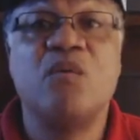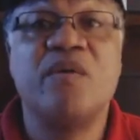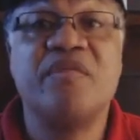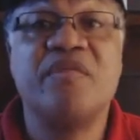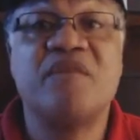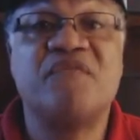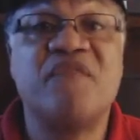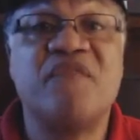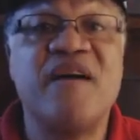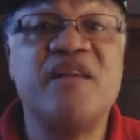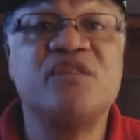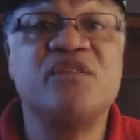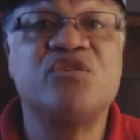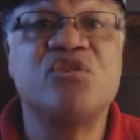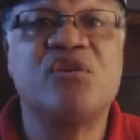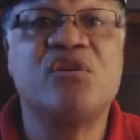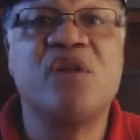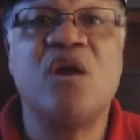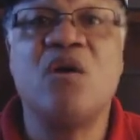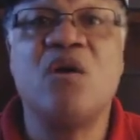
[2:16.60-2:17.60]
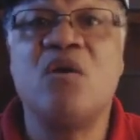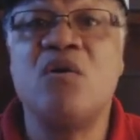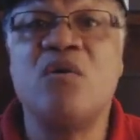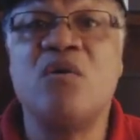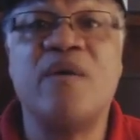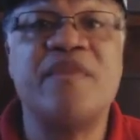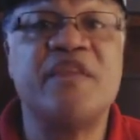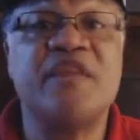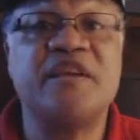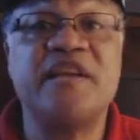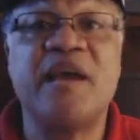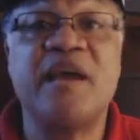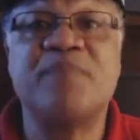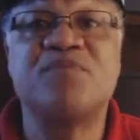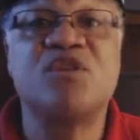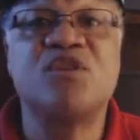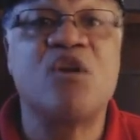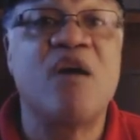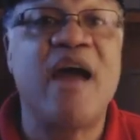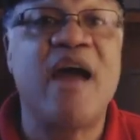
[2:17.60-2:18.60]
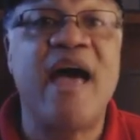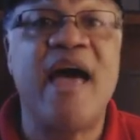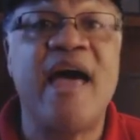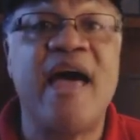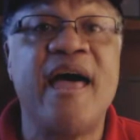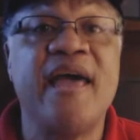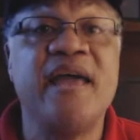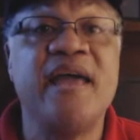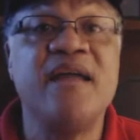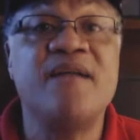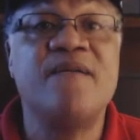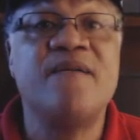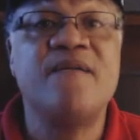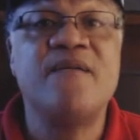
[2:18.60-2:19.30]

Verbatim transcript: when the funds are low and the debts are high,